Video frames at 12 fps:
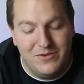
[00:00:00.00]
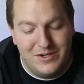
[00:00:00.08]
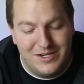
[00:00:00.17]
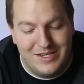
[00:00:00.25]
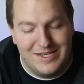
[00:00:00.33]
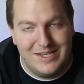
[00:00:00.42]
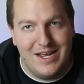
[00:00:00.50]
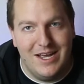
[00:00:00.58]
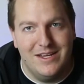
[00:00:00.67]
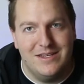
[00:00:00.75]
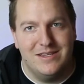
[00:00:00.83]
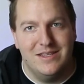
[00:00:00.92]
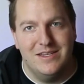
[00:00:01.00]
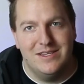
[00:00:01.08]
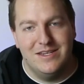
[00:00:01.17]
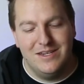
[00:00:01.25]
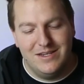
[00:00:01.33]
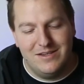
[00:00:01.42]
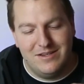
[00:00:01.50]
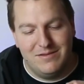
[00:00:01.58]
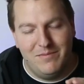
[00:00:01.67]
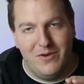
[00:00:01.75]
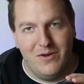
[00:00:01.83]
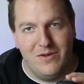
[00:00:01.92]
which is size. This thing is
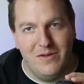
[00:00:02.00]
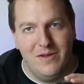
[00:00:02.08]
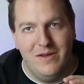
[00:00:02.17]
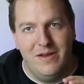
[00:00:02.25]
small.